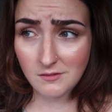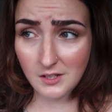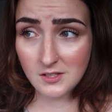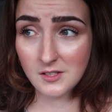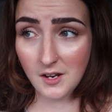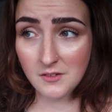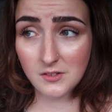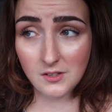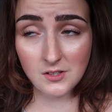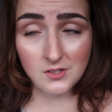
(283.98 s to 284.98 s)
this
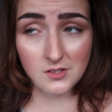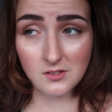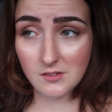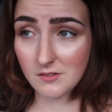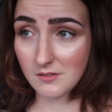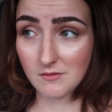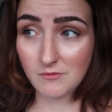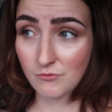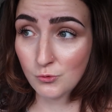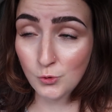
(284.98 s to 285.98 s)
scent is
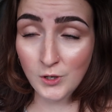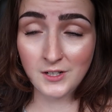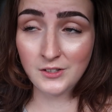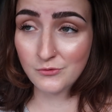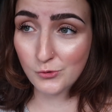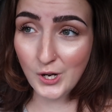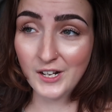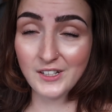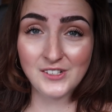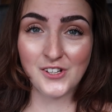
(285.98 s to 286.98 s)

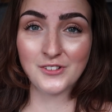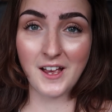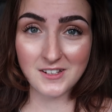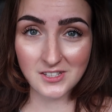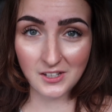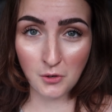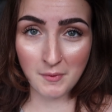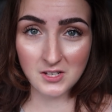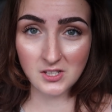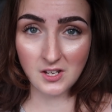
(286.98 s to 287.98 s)
really long lasting on
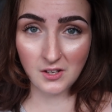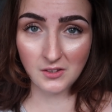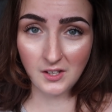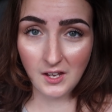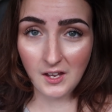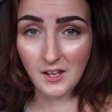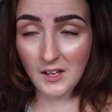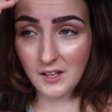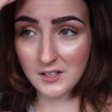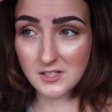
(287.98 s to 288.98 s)
my skin.
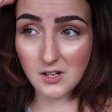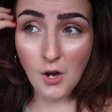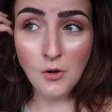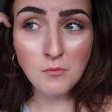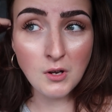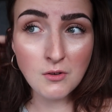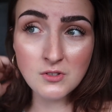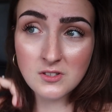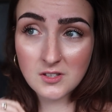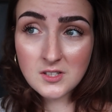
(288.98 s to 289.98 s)
It's
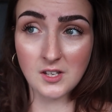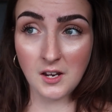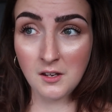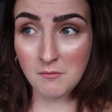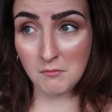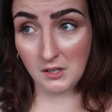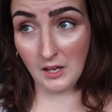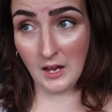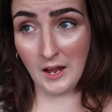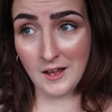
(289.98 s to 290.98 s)
almost the same
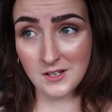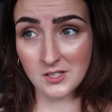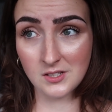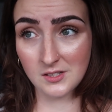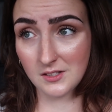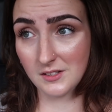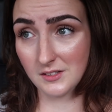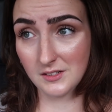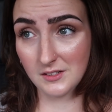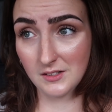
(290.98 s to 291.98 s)
as
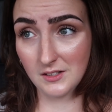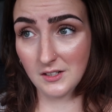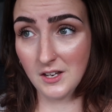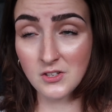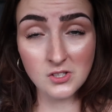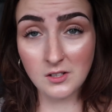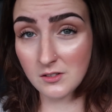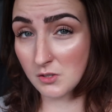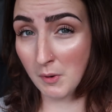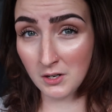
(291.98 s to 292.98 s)

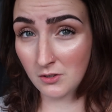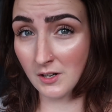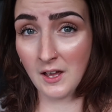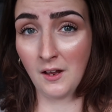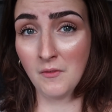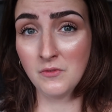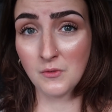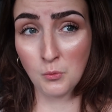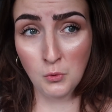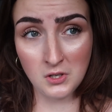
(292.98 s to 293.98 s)
Insolence by Guerlain,
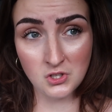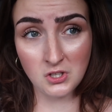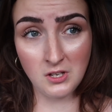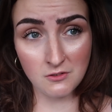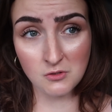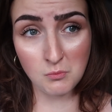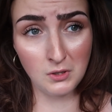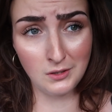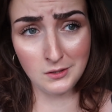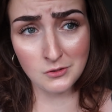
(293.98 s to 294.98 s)
which gives
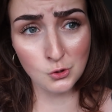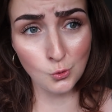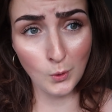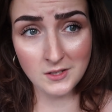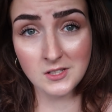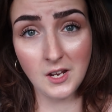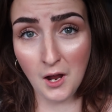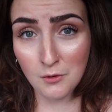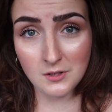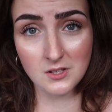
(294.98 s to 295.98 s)
me 20
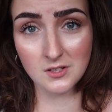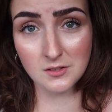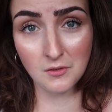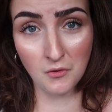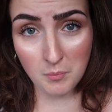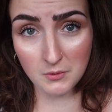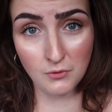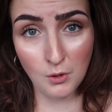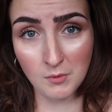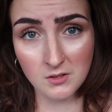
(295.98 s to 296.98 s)
hours of
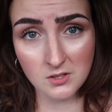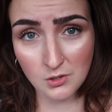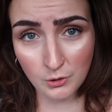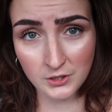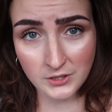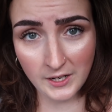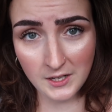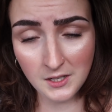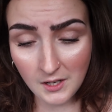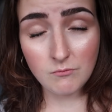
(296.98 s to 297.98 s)
performance during the
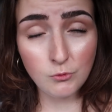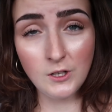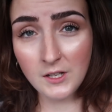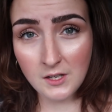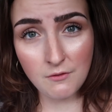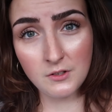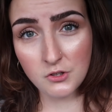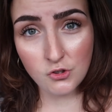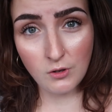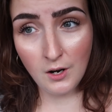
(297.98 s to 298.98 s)
day. Really give it a
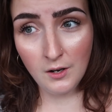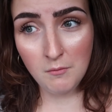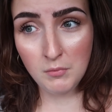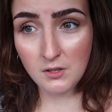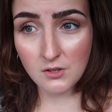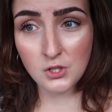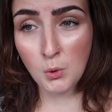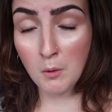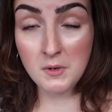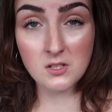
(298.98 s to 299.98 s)
try, because you
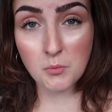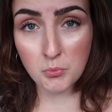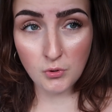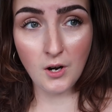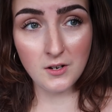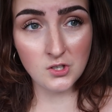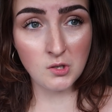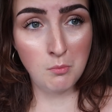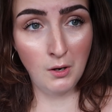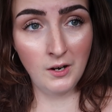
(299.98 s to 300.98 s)
will be
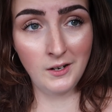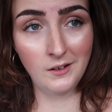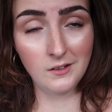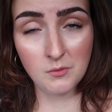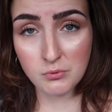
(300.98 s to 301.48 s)
surprised by the